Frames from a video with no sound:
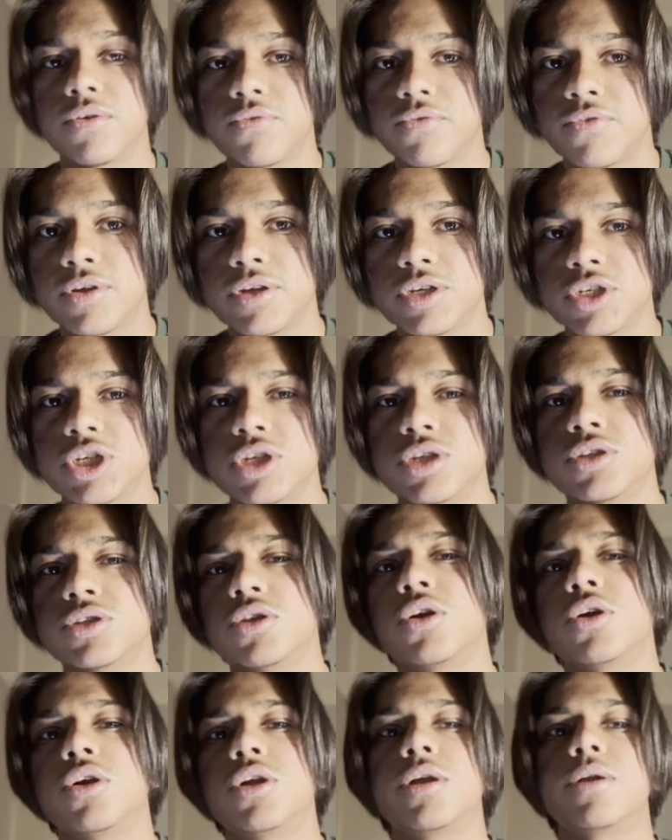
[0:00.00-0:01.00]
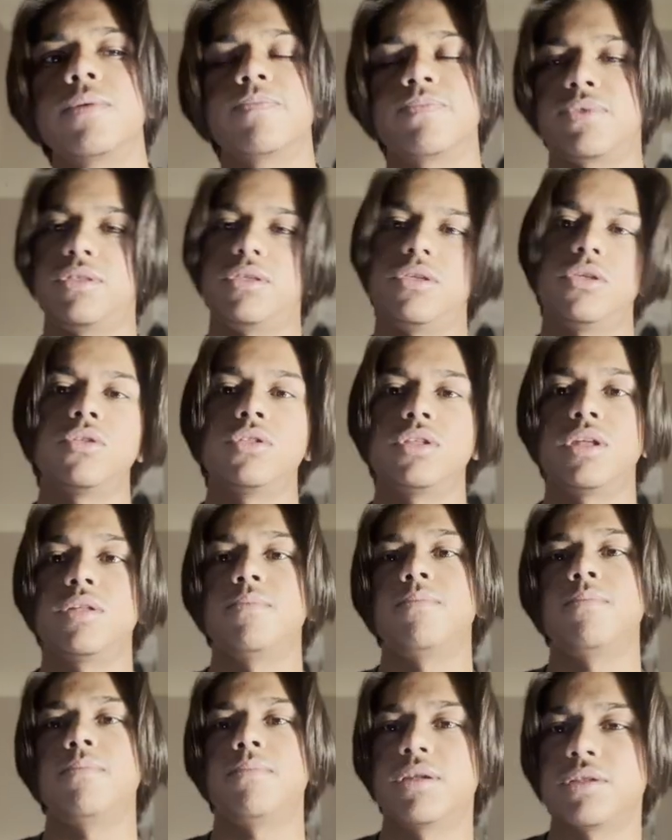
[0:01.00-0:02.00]
functions or you
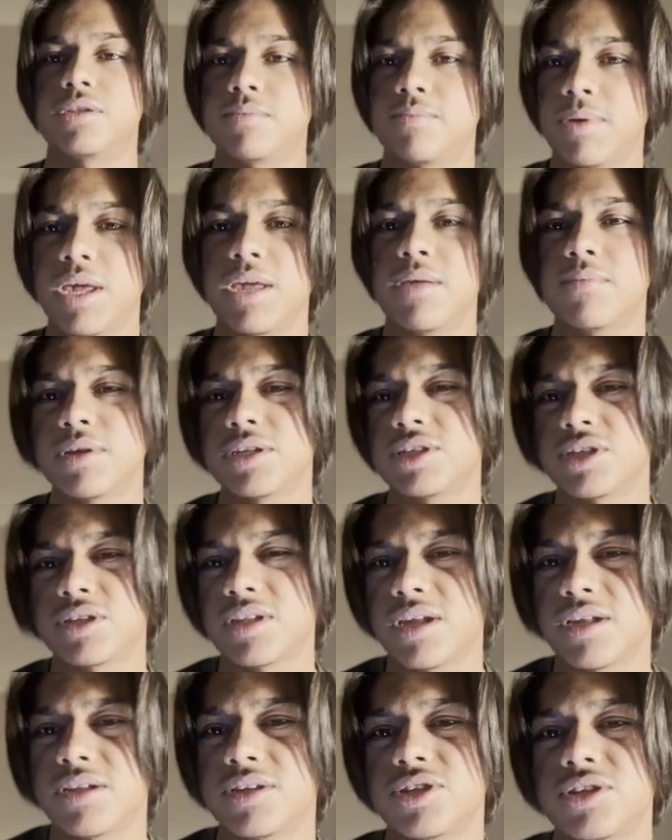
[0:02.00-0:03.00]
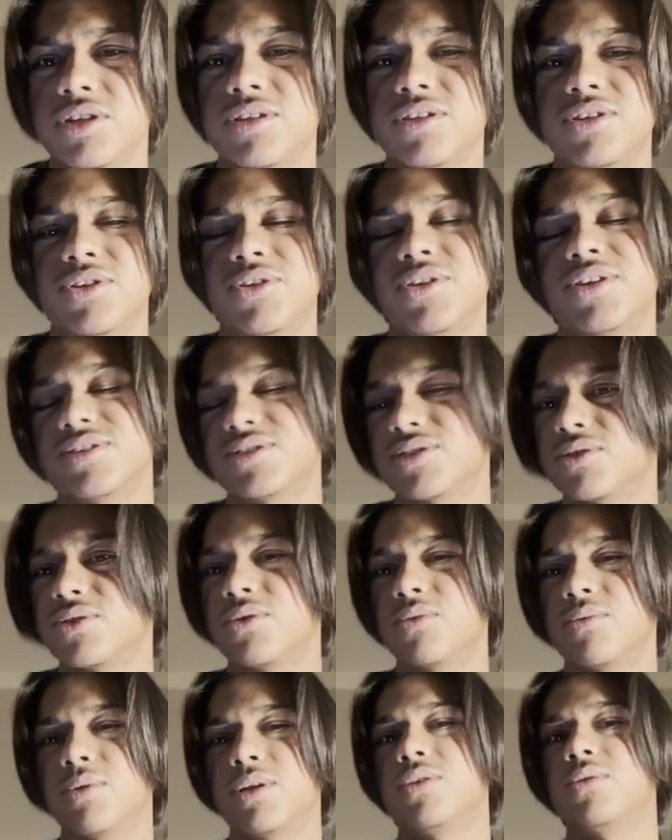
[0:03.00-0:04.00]
didn't pay much attention during
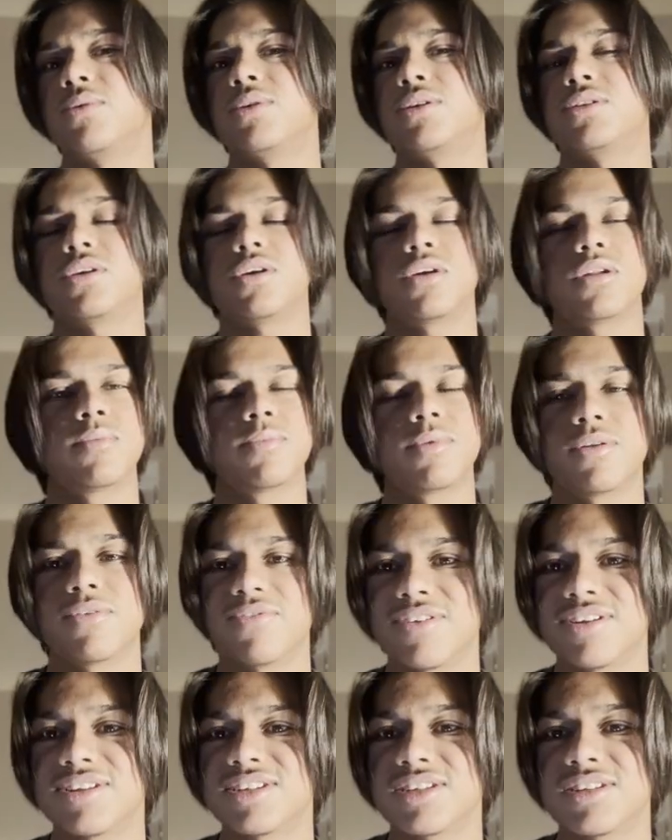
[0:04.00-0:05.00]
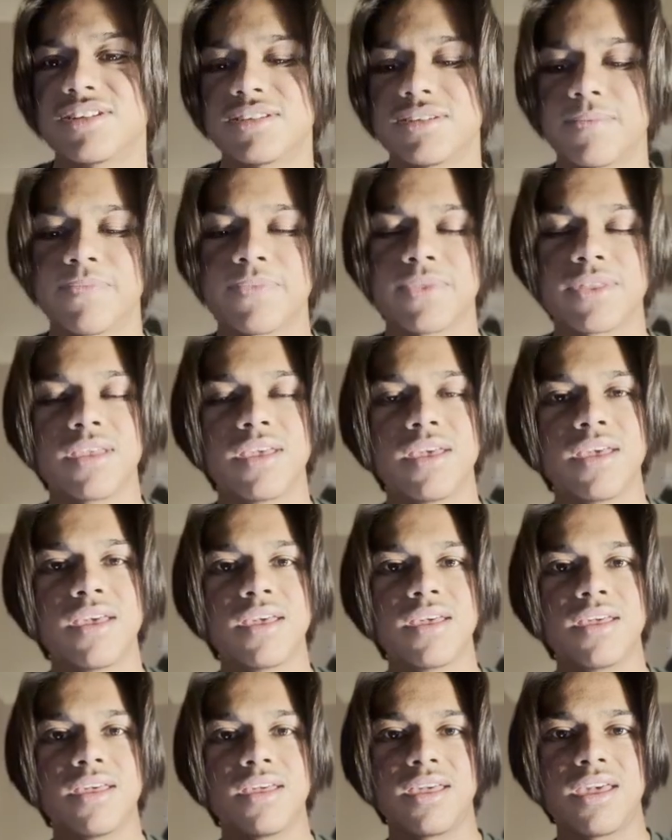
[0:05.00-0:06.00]
school when you were taught about functions
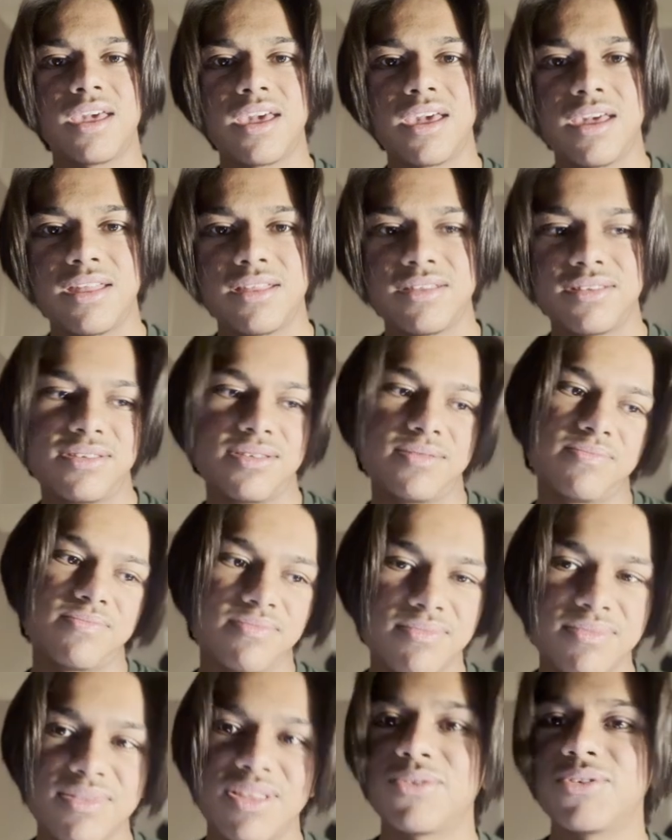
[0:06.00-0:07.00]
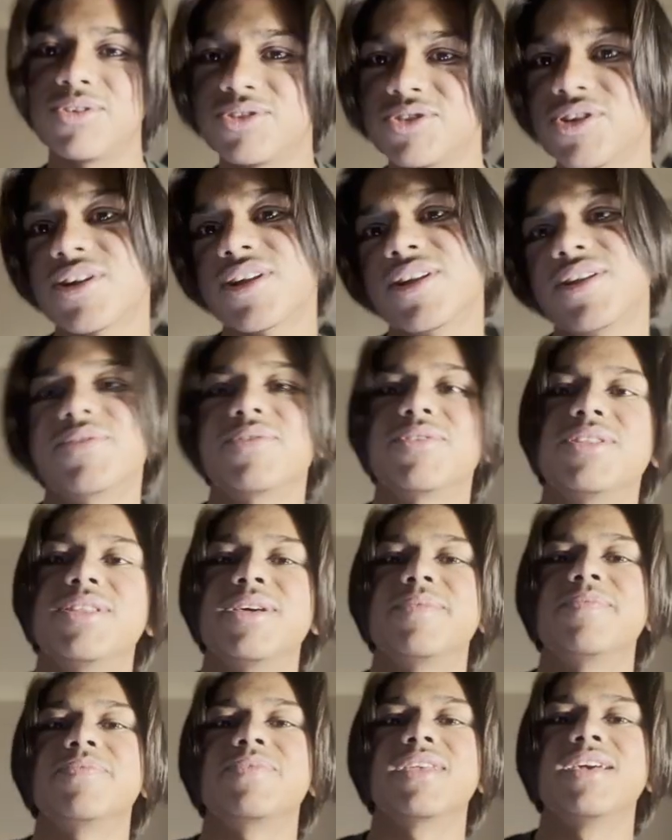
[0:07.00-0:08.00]
and now you're struggling with
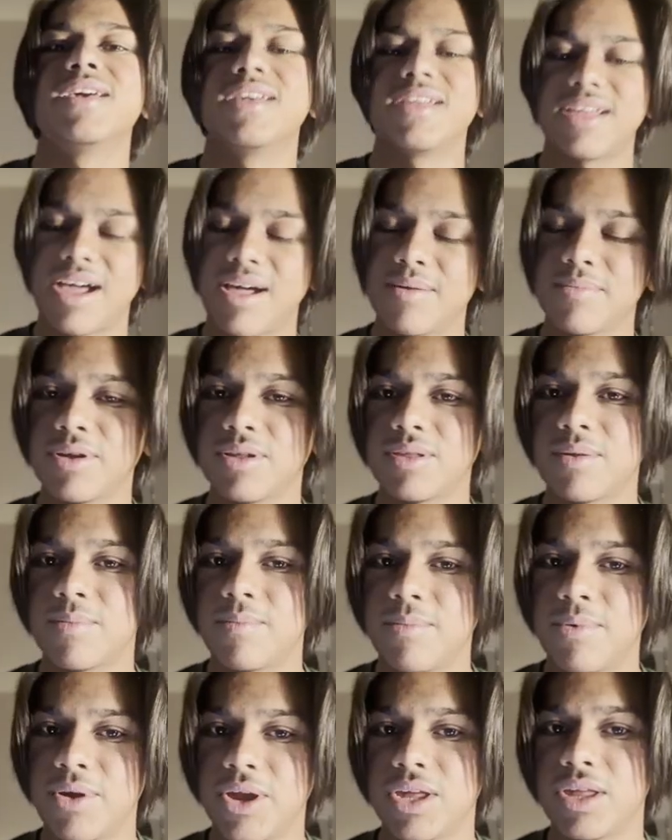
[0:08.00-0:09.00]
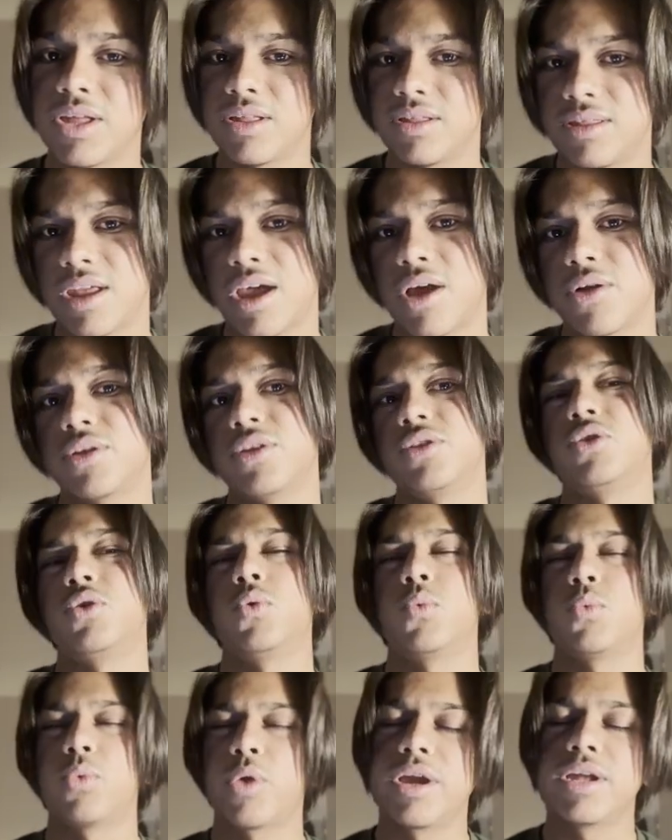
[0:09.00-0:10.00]
it, I'm gonna break it down
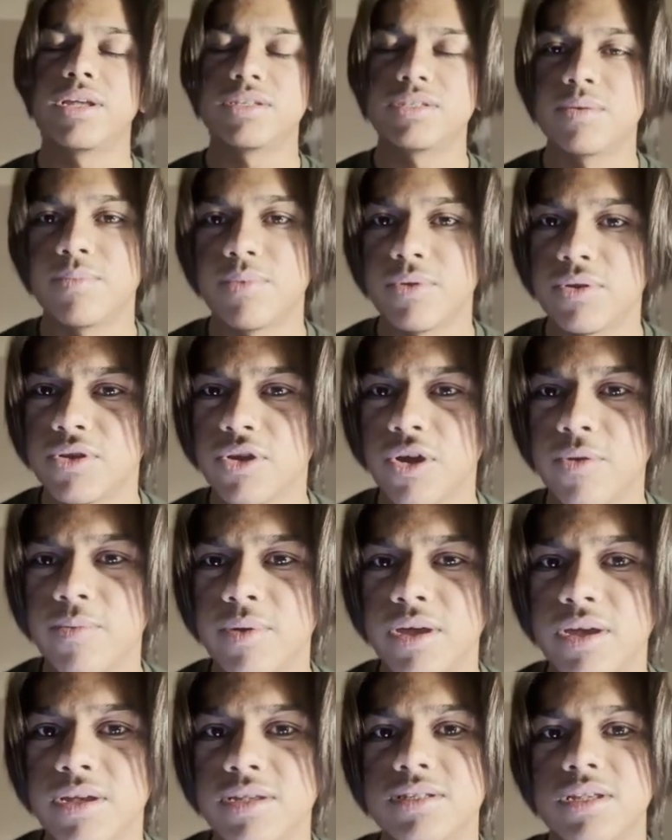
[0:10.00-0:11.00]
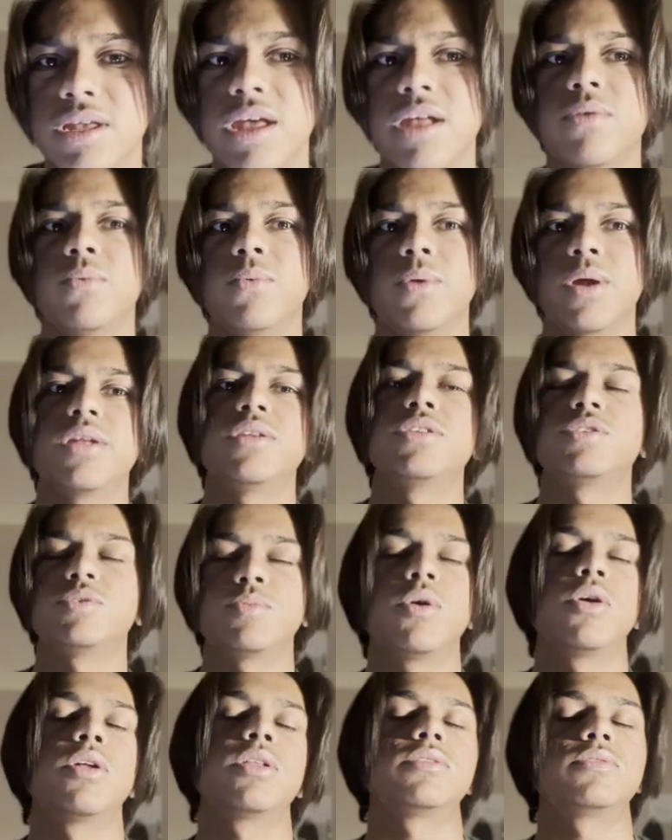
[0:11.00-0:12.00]
into very simple topics and very
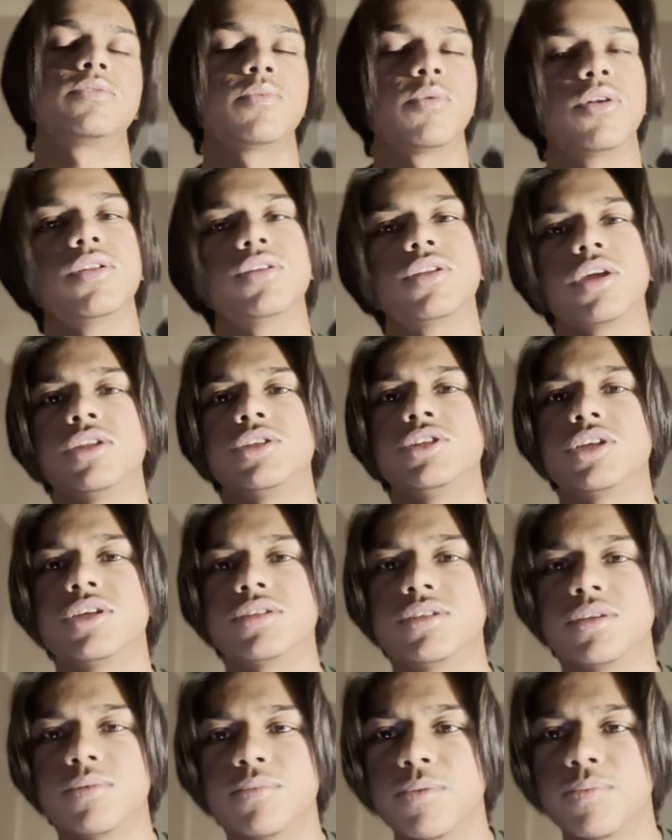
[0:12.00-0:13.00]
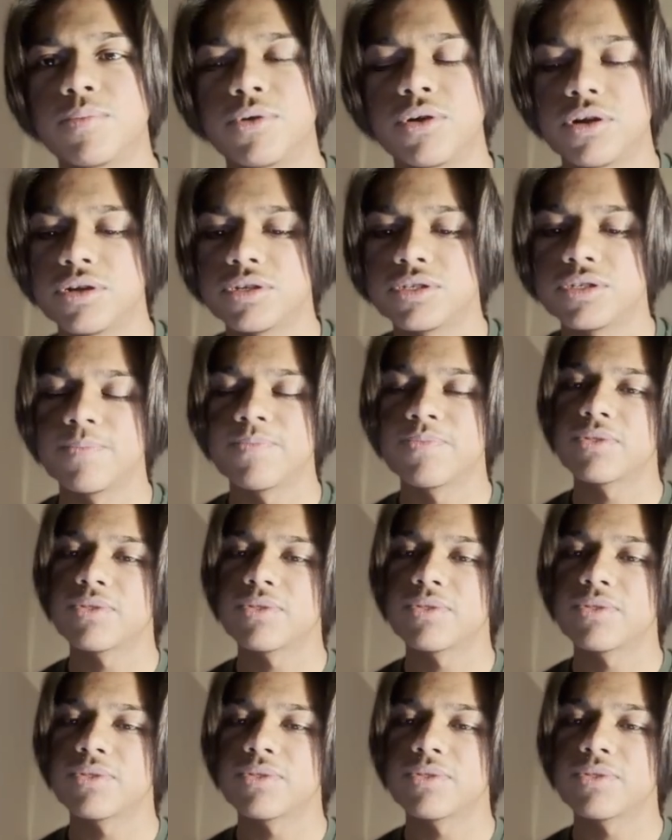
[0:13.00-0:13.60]
small digestible parts.